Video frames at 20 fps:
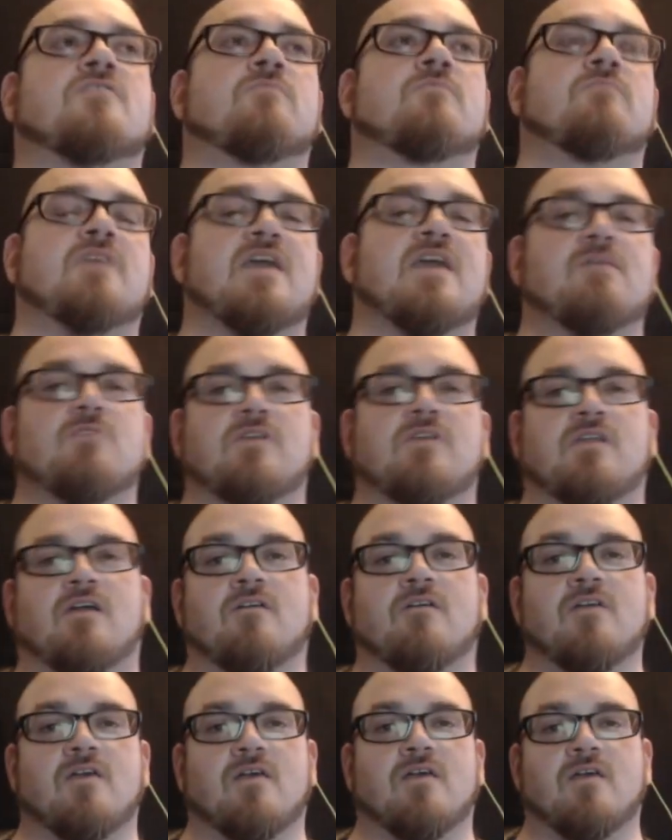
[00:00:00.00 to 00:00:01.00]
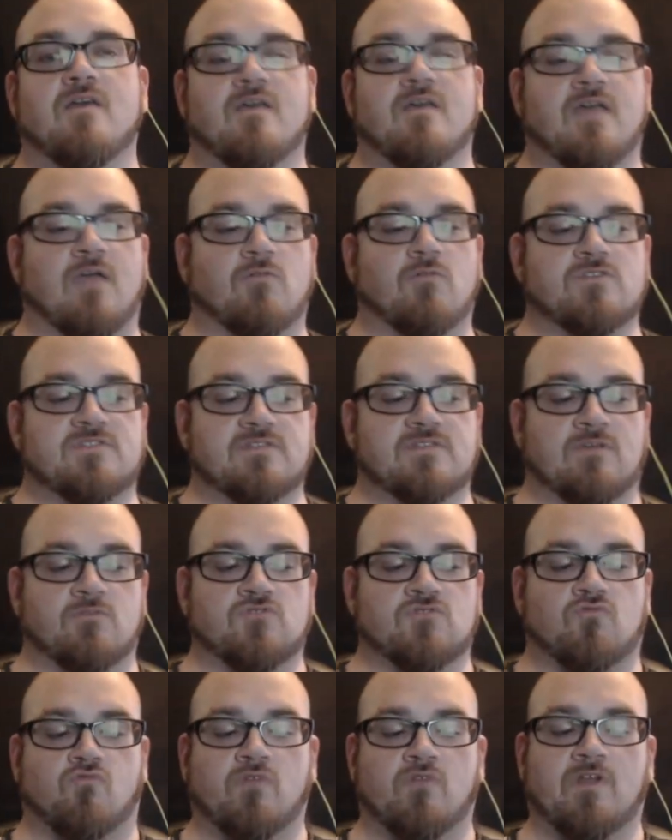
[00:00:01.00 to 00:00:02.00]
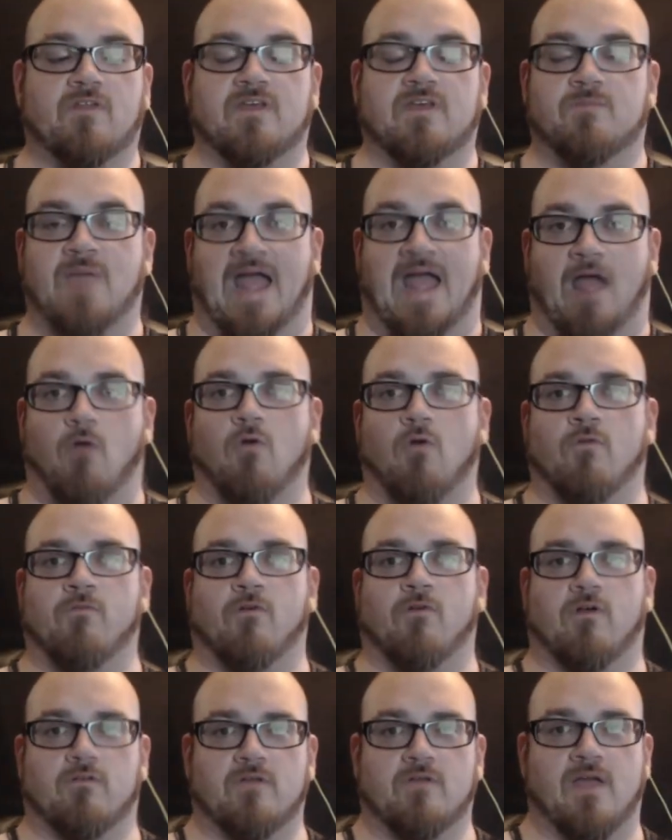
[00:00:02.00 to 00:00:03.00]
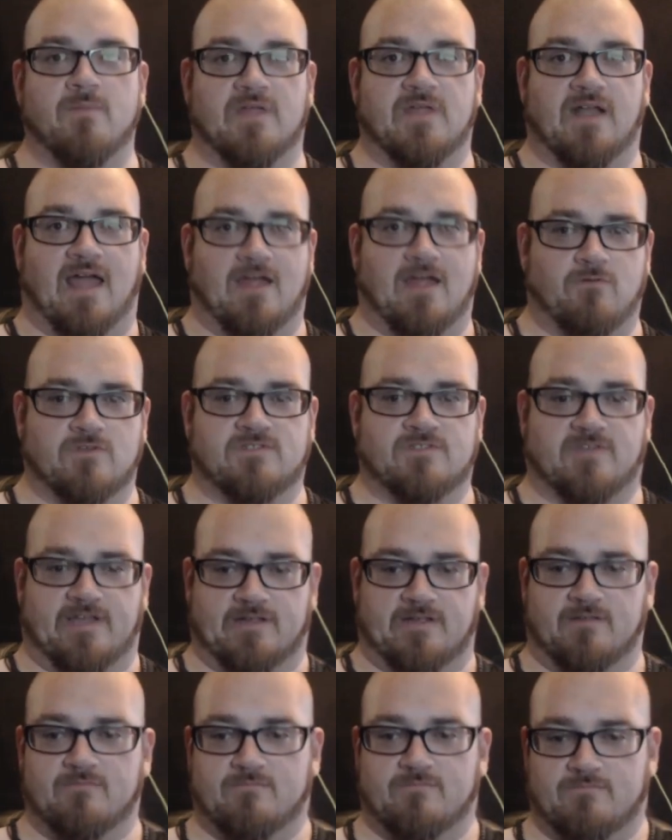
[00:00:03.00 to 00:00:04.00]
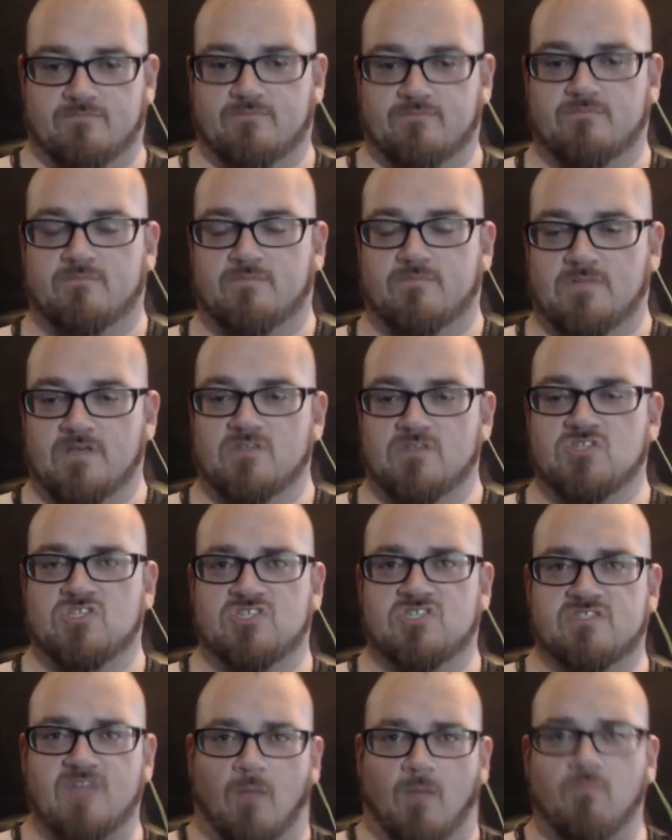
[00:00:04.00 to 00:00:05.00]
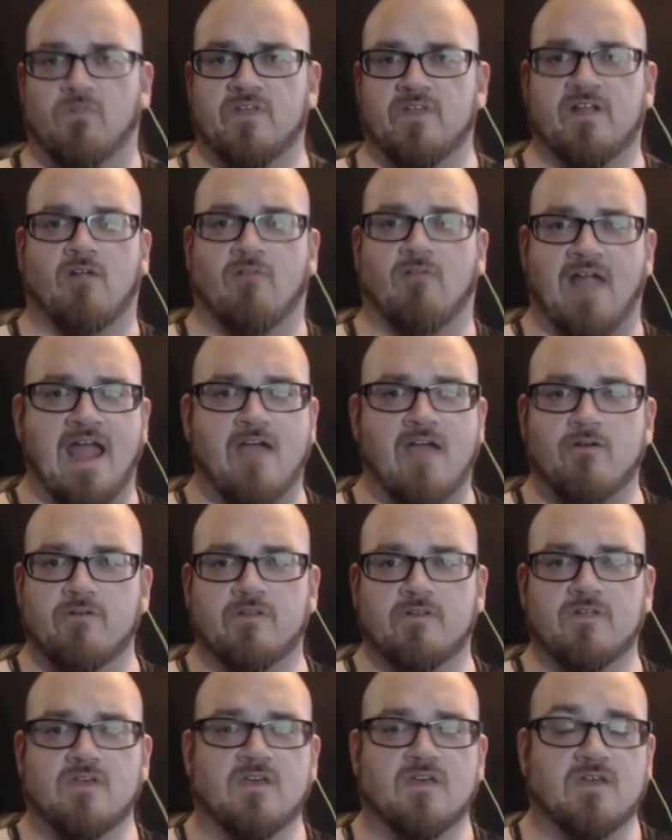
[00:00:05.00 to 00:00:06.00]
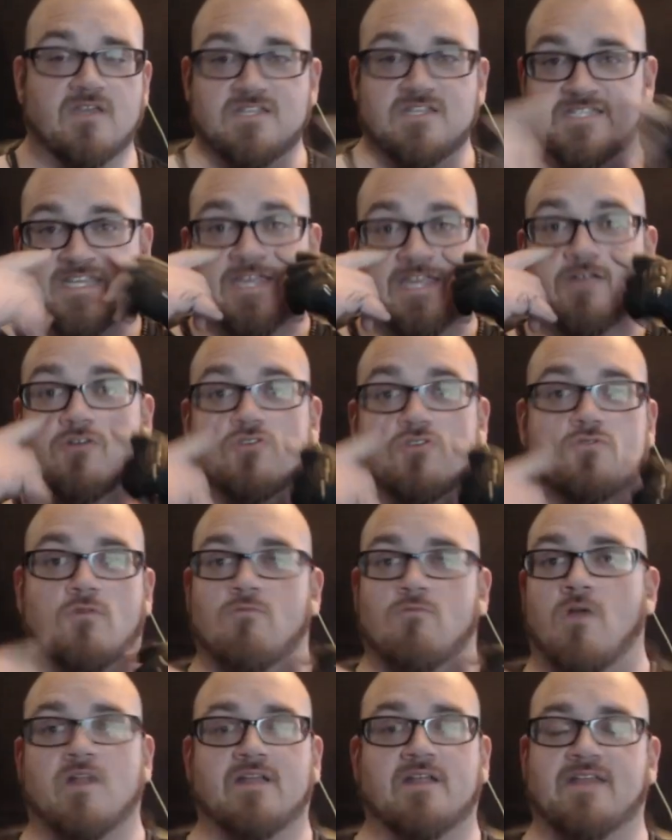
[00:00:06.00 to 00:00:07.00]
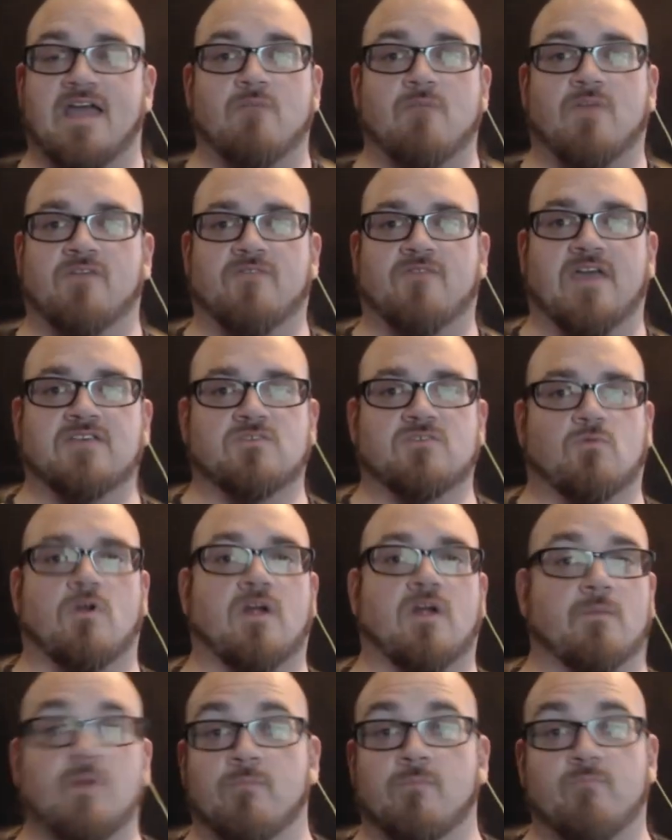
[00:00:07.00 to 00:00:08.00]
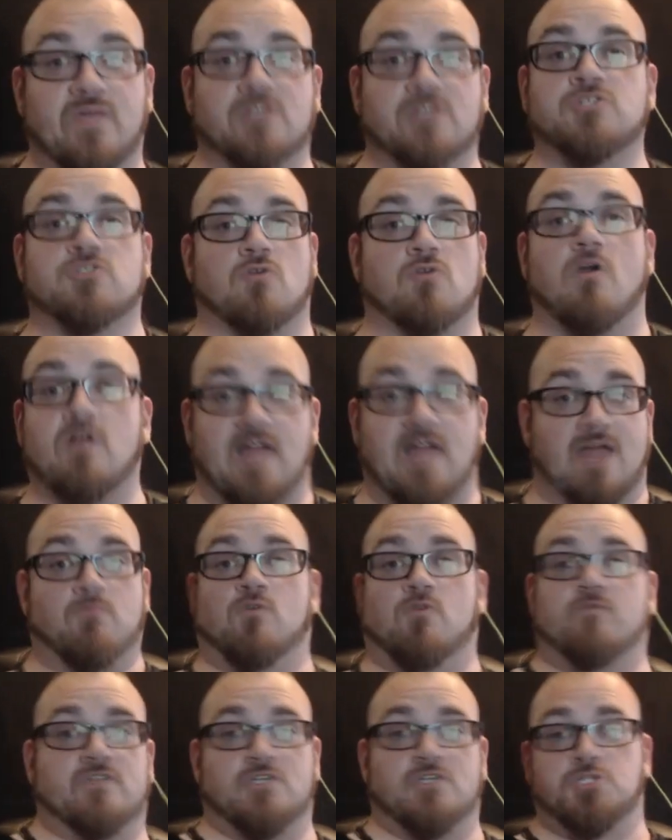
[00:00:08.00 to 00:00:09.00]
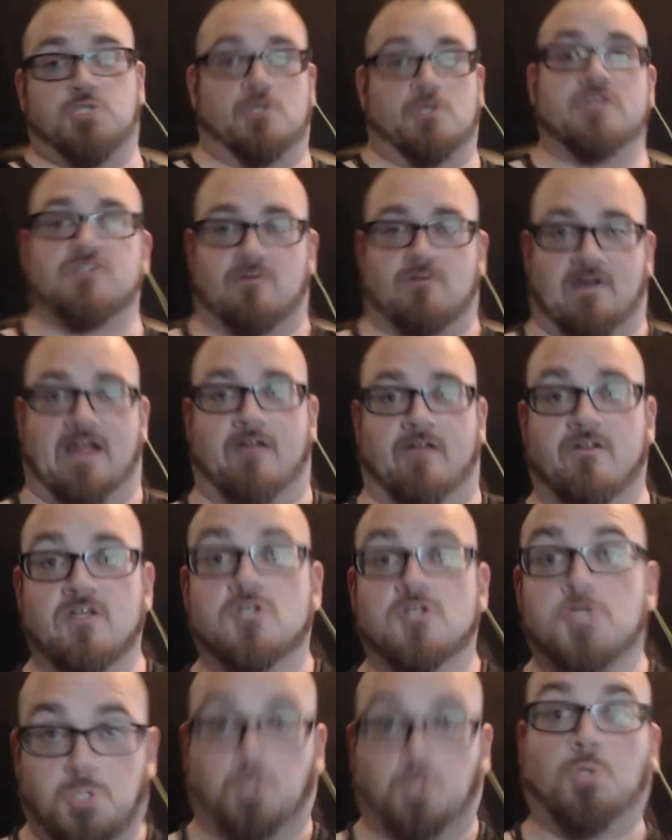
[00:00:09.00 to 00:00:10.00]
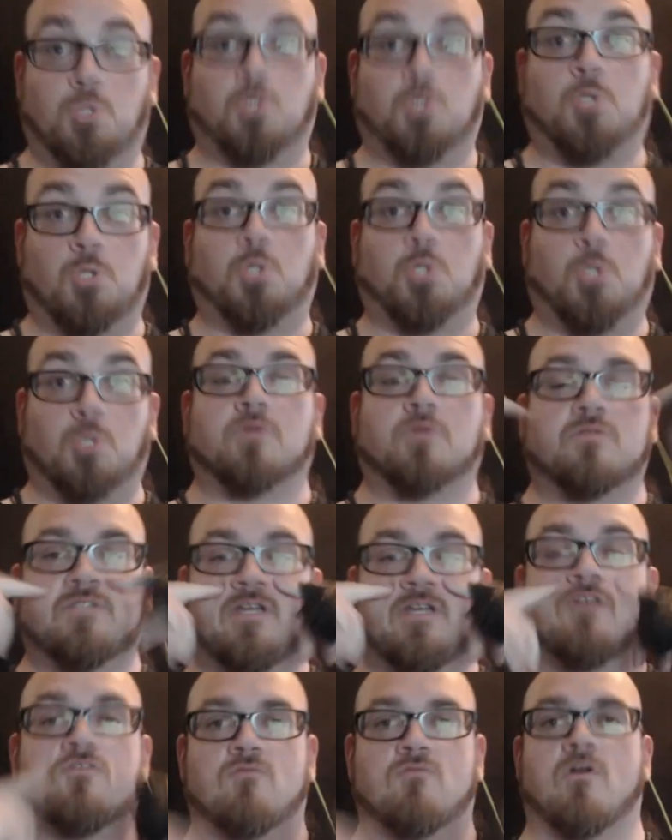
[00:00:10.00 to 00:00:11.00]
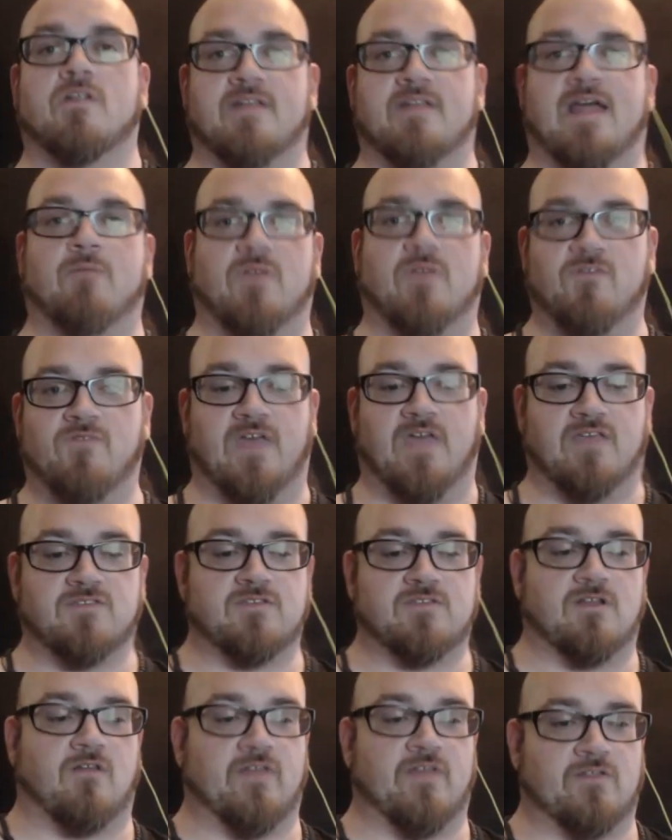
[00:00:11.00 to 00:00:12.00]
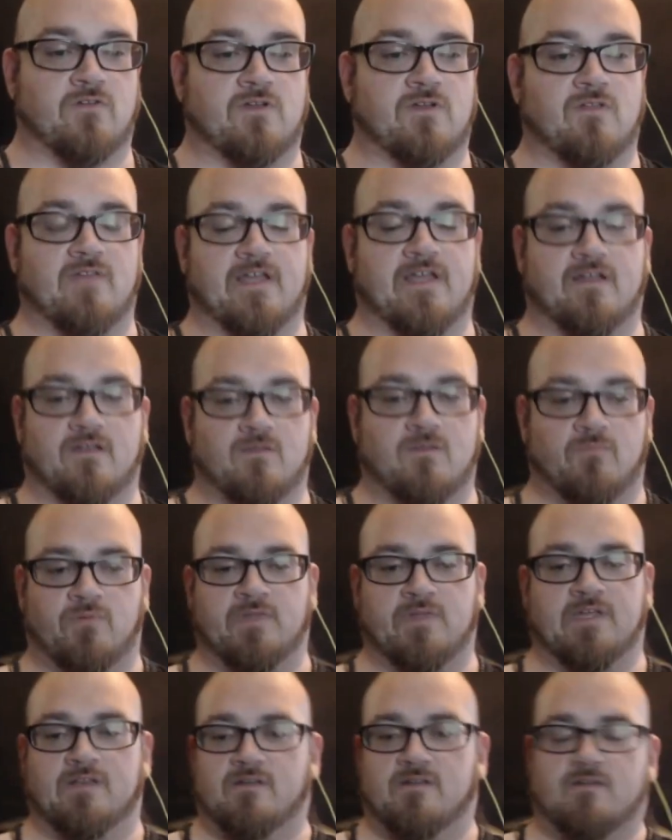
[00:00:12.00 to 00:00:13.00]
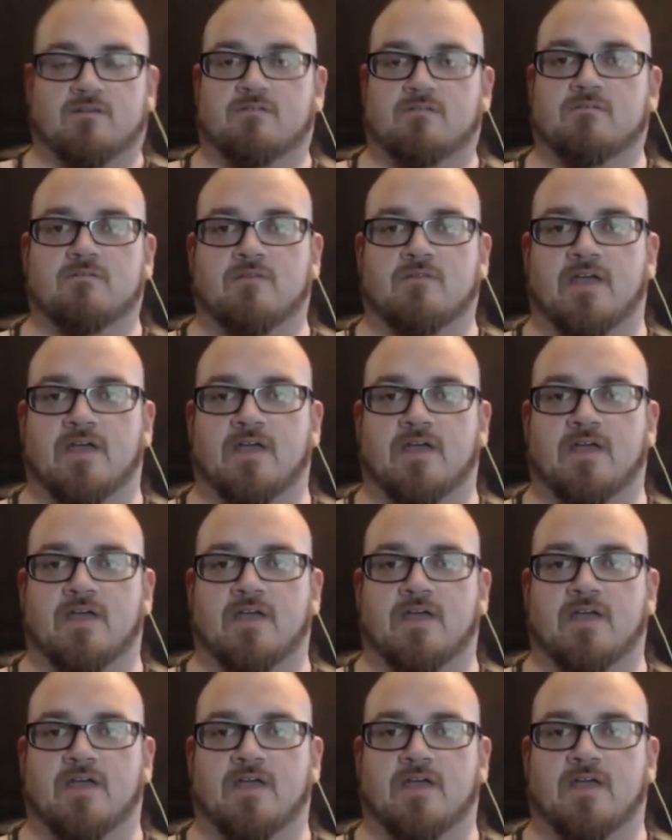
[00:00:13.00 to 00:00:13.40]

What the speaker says: demon. It was really powerful. I mean, I was like stumbling around, tears were running down my face at work. I'm a big, strong guy moving these trees around. Tears running down my face, like looking like a complete, like,